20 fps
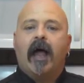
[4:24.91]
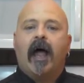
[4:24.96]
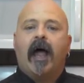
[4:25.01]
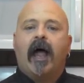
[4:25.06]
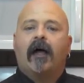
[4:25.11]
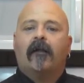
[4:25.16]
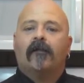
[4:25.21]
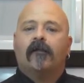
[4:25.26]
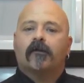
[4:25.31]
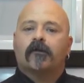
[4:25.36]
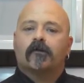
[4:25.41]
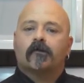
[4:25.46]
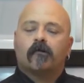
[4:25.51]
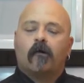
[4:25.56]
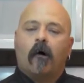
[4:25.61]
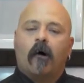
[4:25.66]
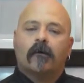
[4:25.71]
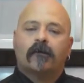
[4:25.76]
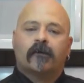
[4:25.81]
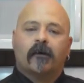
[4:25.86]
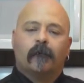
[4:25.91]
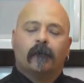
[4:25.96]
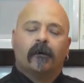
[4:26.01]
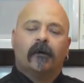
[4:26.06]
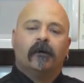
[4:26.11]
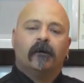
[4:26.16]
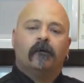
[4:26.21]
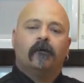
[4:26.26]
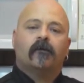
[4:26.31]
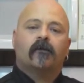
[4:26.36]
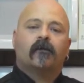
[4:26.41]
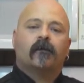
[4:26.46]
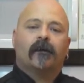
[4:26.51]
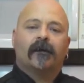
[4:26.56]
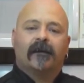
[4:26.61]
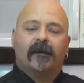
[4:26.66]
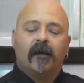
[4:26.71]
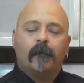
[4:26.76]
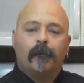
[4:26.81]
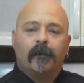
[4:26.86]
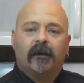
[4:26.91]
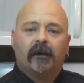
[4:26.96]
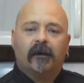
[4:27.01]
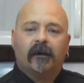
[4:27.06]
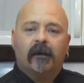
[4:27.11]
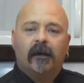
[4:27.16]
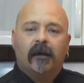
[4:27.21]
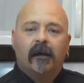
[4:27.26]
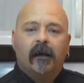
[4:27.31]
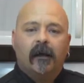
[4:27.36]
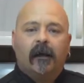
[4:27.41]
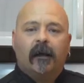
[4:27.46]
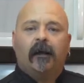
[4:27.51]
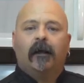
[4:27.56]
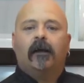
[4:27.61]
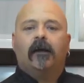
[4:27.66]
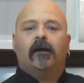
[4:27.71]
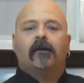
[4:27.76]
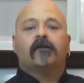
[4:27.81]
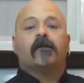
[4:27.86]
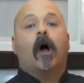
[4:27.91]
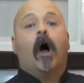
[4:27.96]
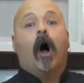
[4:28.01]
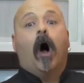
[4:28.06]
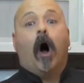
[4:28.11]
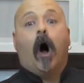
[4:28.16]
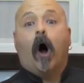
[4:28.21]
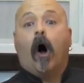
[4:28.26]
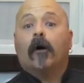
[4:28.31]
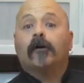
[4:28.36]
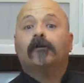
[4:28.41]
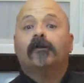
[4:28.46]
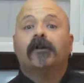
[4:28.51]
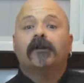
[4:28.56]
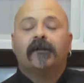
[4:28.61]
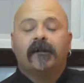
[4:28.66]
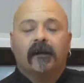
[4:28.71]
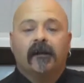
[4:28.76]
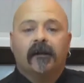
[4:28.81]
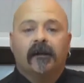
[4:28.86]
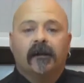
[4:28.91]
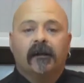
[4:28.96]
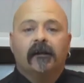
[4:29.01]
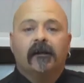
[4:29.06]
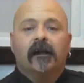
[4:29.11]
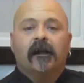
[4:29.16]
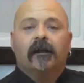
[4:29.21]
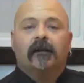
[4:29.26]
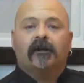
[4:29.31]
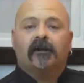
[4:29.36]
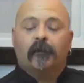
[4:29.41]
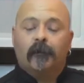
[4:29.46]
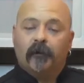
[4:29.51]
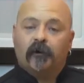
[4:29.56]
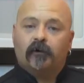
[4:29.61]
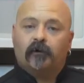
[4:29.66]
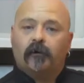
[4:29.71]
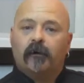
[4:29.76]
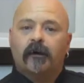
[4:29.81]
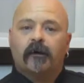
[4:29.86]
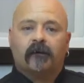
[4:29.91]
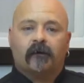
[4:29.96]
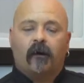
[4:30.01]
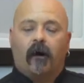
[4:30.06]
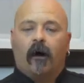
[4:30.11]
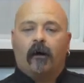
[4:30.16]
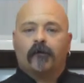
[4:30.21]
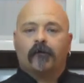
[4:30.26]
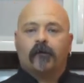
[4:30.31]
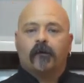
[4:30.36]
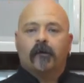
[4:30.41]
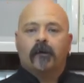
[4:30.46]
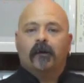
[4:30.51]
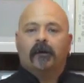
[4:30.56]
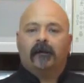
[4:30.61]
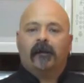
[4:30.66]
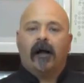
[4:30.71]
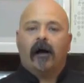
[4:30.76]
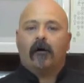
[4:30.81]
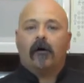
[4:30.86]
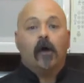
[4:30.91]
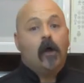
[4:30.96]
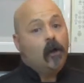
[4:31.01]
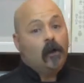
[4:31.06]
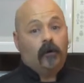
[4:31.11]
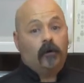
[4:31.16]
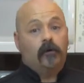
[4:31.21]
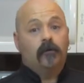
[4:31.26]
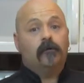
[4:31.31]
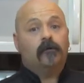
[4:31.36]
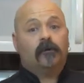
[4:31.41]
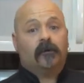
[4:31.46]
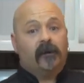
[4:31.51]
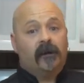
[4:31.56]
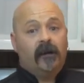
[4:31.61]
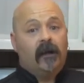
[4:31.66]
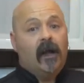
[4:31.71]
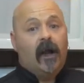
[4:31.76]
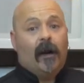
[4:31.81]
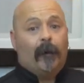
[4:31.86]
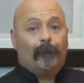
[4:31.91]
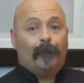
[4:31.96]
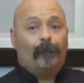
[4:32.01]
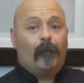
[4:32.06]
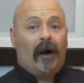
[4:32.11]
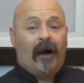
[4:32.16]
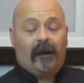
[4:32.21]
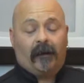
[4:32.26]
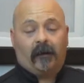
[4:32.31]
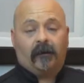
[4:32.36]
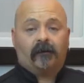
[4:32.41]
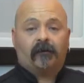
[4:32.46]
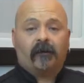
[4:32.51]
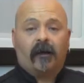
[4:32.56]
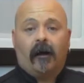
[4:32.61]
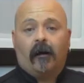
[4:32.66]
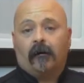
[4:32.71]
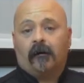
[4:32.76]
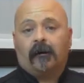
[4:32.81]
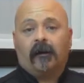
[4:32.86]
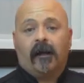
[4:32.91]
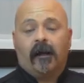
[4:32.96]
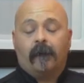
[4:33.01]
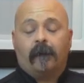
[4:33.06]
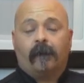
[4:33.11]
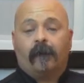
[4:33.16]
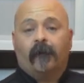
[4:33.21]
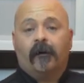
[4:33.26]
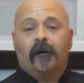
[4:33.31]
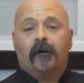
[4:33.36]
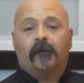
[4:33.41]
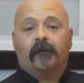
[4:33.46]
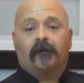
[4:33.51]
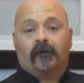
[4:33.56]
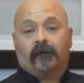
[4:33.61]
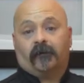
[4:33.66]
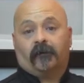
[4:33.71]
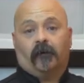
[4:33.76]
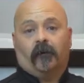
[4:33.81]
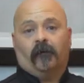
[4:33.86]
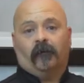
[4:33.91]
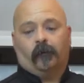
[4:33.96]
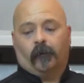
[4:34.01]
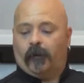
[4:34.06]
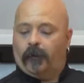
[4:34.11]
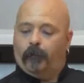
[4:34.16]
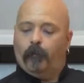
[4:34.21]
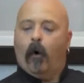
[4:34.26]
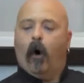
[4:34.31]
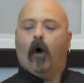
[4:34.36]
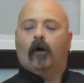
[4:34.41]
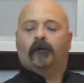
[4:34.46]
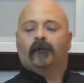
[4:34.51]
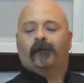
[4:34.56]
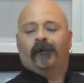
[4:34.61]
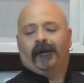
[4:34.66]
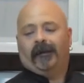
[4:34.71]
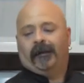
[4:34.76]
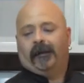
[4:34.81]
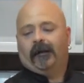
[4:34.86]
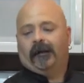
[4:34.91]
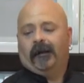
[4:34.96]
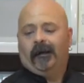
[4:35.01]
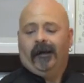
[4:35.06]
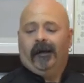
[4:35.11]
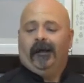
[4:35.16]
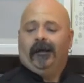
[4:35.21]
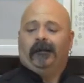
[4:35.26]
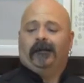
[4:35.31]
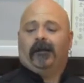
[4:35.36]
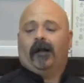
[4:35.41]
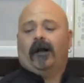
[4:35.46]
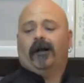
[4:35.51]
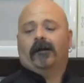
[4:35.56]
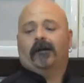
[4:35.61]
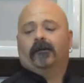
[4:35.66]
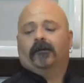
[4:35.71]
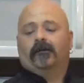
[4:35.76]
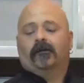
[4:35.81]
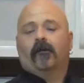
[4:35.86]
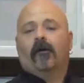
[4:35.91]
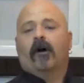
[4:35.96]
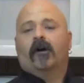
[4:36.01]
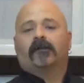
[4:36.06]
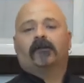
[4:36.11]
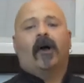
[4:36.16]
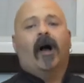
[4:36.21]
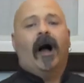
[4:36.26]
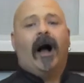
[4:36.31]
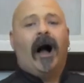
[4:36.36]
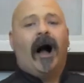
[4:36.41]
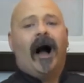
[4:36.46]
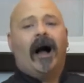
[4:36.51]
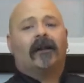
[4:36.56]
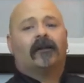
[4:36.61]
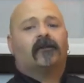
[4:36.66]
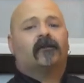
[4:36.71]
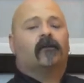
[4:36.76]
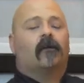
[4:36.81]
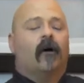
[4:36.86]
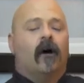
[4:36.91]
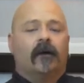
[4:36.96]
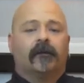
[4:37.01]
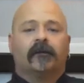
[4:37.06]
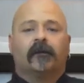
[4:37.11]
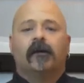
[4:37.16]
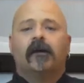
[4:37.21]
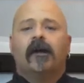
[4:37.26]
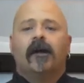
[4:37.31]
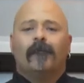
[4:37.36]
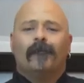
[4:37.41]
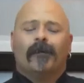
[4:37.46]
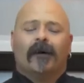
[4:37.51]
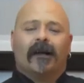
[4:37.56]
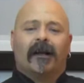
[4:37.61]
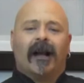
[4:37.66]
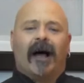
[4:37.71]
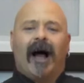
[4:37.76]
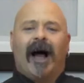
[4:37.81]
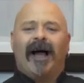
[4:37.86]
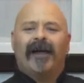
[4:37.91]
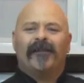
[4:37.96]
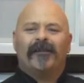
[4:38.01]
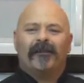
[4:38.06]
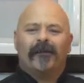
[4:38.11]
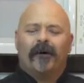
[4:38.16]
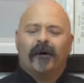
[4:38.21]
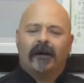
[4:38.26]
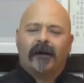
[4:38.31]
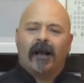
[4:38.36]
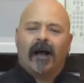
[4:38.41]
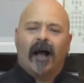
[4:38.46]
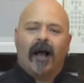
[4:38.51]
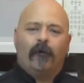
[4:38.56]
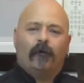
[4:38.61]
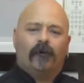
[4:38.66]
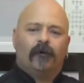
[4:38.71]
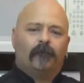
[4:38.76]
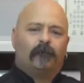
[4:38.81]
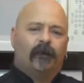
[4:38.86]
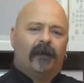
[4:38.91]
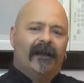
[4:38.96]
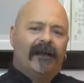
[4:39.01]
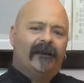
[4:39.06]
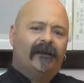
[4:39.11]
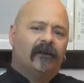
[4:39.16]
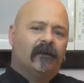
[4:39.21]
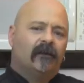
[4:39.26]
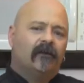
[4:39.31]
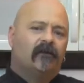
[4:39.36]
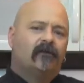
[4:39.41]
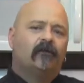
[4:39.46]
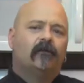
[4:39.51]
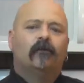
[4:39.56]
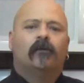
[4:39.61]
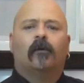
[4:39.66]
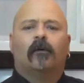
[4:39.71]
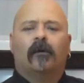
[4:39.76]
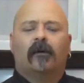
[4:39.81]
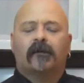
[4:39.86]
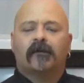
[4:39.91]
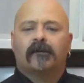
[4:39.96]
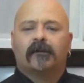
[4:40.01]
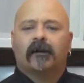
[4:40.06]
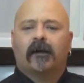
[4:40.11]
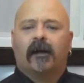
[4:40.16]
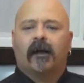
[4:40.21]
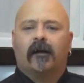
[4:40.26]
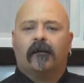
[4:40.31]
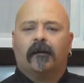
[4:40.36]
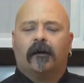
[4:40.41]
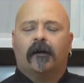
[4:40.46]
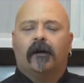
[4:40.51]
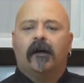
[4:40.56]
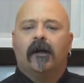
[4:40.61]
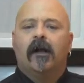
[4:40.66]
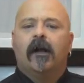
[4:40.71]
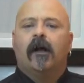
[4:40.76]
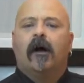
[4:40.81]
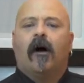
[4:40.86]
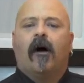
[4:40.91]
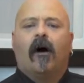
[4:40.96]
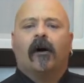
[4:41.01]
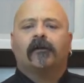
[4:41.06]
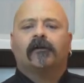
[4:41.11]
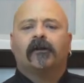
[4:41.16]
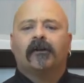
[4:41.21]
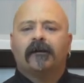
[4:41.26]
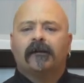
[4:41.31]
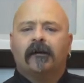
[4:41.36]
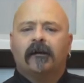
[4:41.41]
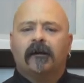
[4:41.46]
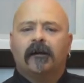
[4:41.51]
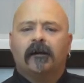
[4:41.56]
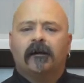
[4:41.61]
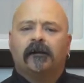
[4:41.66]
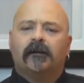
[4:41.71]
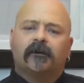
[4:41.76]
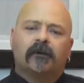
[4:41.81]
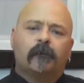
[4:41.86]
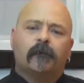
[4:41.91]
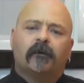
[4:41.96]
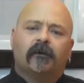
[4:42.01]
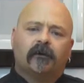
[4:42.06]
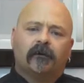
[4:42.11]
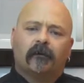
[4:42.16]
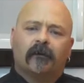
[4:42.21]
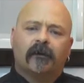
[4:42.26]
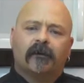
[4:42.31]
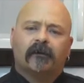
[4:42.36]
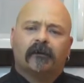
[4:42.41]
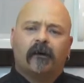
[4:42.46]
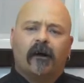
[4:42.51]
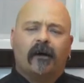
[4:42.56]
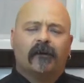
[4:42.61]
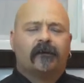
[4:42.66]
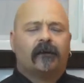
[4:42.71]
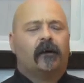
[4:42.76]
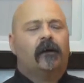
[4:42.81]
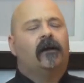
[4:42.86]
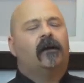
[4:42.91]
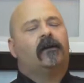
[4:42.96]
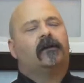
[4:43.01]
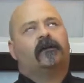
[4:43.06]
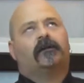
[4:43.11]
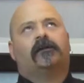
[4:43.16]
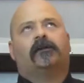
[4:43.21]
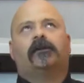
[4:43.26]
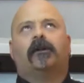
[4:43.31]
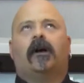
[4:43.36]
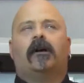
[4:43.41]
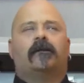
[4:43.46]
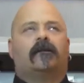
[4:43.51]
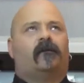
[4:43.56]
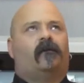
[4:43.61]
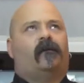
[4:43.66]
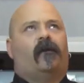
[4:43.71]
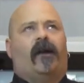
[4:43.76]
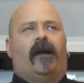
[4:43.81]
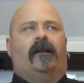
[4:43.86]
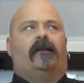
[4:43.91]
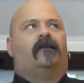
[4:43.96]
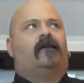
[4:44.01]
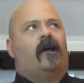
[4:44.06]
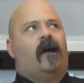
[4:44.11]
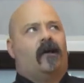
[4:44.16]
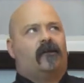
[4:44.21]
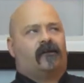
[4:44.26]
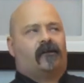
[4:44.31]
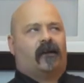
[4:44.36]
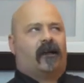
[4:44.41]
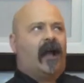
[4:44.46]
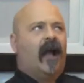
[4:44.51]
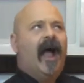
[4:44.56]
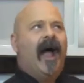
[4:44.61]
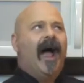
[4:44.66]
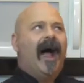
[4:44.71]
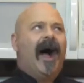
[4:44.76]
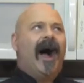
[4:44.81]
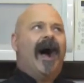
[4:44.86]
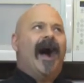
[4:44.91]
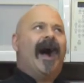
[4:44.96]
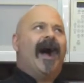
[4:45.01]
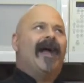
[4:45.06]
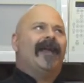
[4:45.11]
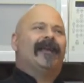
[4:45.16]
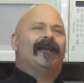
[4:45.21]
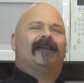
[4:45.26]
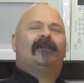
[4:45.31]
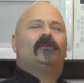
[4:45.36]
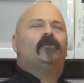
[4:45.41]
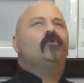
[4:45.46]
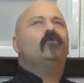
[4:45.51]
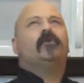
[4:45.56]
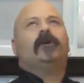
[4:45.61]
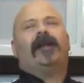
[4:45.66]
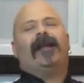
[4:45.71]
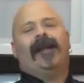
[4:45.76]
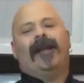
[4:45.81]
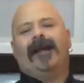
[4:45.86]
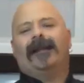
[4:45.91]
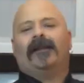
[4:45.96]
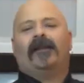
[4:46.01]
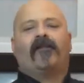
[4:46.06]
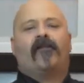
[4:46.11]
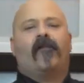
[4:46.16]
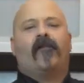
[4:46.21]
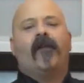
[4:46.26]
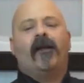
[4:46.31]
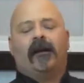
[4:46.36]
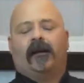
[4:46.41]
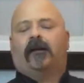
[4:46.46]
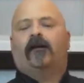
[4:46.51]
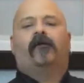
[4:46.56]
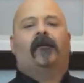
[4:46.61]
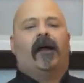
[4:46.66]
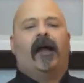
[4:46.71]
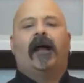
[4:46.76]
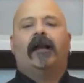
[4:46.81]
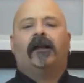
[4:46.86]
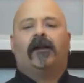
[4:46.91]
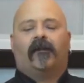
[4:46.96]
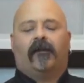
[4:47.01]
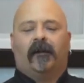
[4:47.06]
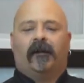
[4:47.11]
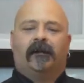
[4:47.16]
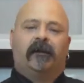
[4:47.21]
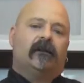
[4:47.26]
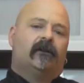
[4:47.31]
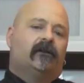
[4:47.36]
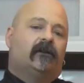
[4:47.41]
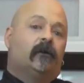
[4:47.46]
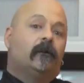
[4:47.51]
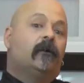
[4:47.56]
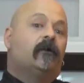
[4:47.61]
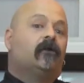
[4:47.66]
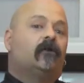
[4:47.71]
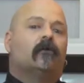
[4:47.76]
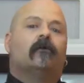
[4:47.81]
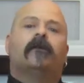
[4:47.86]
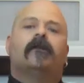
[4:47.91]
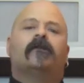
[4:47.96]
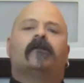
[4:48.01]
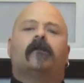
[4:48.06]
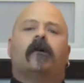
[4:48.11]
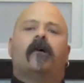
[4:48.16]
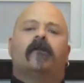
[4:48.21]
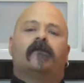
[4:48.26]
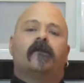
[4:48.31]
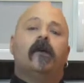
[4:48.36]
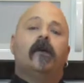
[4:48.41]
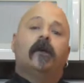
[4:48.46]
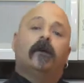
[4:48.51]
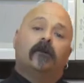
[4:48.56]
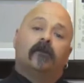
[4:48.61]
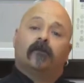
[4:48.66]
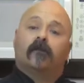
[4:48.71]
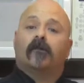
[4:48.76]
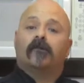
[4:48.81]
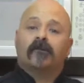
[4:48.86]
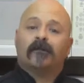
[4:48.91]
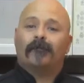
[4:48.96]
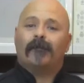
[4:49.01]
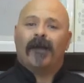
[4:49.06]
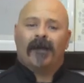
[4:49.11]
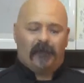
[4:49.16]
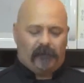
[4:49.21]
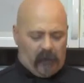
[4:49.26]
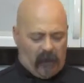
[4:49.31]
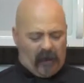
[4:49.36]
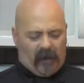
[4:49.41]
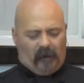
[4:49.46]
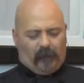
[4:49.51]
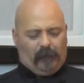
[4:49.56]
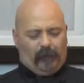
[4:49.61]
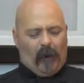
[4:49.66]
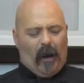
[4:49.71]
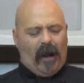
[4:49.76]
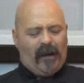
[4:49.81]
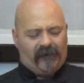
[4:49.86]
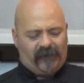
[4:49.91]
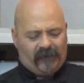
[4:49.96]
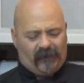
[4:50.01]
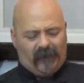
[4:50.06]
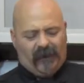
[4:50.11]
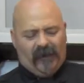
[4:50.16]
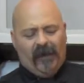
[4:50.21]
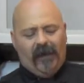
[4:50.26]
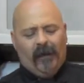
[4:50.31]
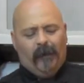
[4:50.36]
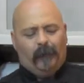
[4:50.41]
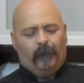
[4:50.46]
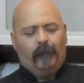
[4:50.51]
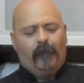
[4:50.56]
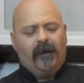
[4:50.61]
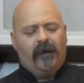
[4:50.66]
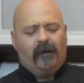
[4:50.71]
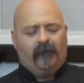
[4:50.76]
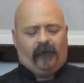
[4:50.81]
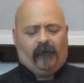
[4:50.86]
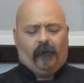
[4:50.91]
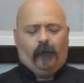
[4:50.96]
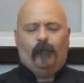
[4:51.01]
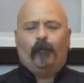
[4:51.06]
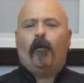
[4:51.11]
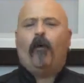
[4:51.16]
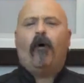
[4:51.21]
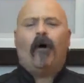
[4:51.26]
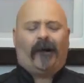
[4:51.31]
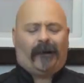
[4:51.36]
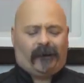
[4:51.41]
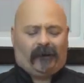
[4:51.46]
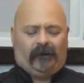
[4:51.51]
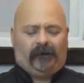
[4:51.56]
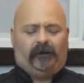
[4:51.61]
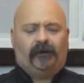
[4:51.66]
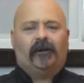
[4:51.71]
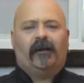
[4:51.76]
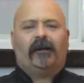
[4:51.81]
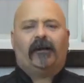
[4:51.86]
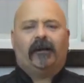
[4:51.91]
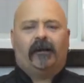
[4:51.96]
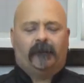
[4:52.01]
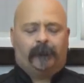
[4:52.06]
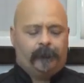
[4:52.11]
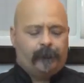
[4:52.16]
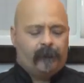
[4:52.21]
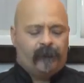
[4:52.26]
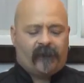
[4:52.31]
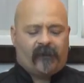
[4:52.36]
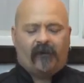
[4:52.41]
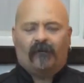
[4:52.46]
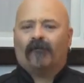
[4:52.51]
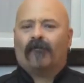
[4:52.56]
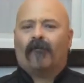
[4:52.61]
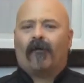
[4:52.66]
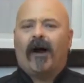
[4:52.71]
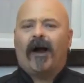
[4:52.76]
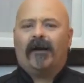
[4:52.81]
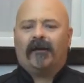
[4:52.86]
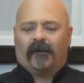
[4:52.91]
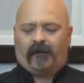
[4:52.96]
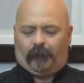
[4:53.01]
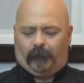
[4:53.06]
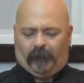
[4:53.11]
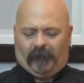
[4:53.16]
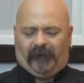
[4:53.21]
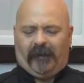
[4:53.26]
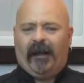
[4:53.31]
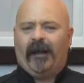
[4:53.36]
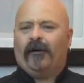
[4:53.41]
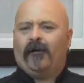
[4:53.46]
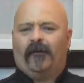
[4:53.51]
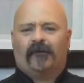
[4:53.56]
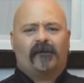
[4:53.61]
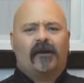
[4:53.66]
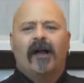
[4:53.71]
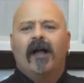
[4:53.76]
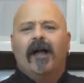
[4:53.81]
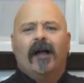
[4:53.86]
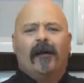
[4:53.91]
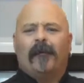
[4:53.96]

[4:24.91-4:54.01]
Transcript: And the sauce I'm going to use for dipping is Argentinian chimichurri sauce. Now, usually Bonaker style clam fritters are served with malt, vinegar, tartar sauce, hot sauce. But I thought I would blend two worlds together. Argentinian chimichurri sauce is just fantastic. I you can't think of anything that chimichurri sauce doesn't make better. Pasta, beef, pork, chicken, rice, potatoes.